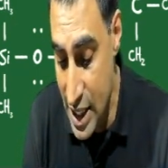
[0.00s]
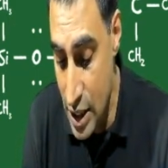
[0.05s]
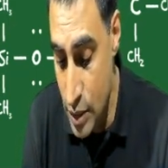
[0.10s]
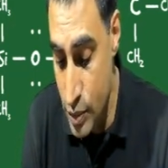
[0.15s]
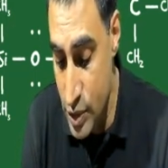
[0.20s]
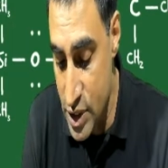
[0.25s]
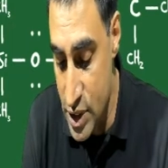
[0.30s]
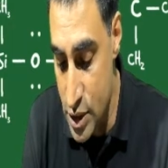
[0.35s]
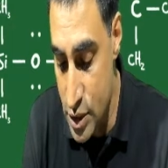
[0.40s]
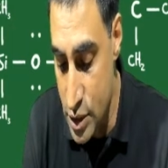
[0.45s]

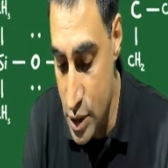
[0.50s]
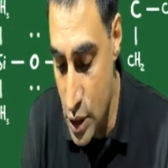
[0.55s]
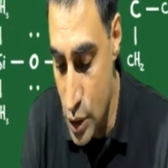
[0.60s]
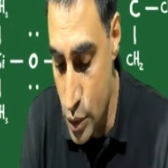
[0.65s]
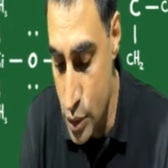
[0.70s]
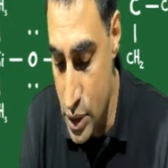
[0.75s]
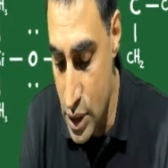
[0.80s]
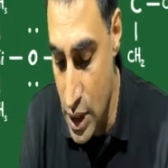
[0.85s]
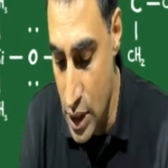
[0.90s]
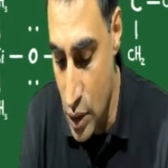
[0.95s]
which is
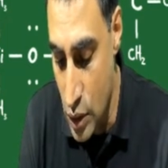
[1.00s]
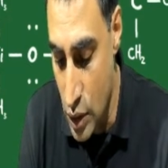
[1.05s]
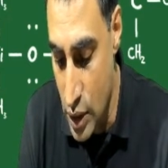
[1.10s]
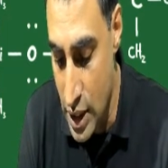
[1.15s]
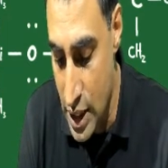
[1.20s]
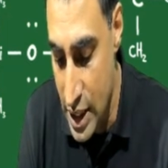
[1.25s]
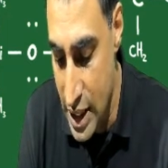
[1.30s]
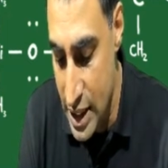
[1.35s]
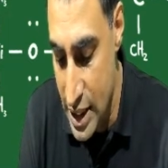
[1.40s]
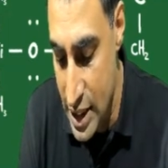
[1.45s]
closer
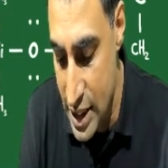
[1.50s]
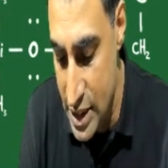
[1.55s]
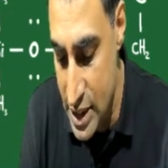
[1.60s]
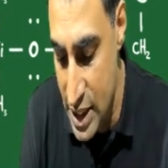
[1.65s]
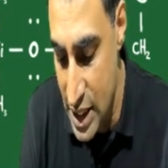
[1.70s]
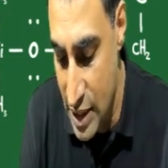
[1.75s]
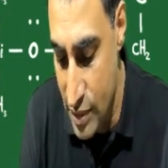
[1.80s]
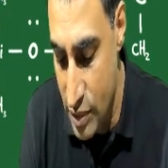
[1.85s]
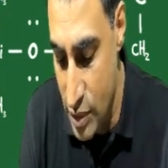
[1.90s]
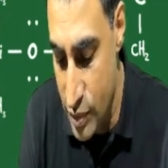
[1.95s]
or an energy
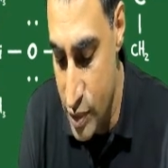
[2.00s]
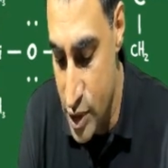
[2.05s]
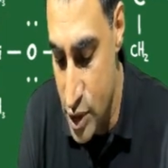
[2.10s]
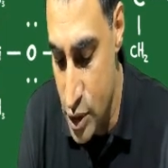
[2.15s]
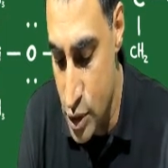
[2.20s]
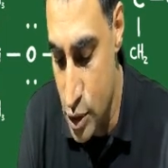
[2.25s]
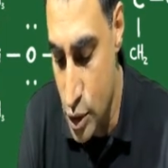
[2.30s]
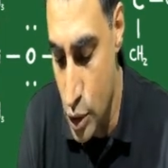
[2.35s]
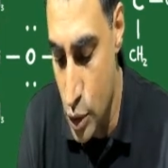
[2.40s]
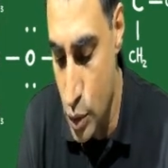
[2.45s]
level which
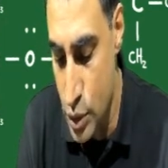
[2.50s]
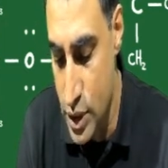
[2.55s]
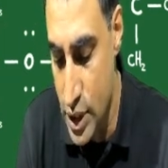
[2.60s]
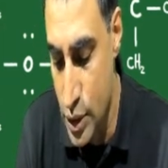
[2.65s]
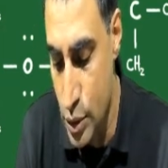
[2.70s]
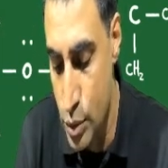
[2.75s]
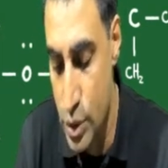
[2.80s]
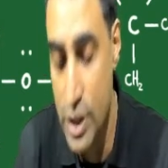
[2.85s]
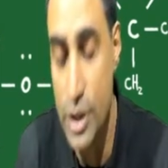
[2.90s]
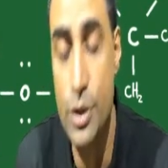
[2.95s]
is closer
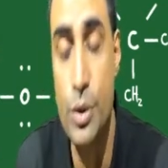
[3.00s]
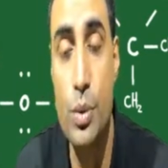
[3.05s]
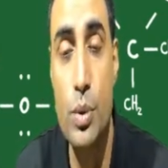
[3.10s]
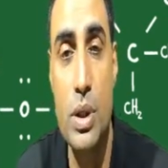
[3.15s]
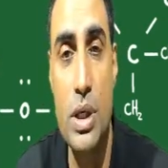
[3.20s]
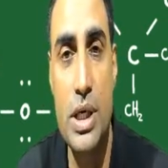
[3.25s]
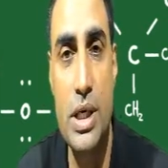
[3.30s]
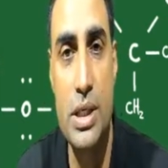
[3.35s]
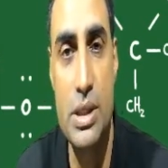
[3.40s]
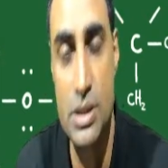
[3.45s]
to the
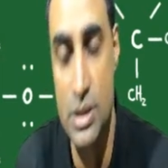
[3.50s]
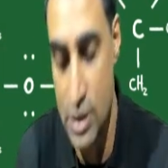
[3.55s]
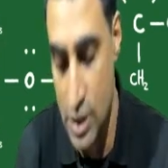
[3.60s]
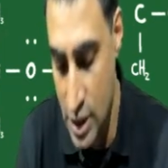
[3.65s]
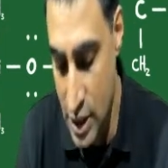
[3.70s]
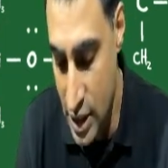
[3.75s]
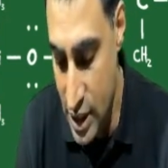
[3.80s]
nucleus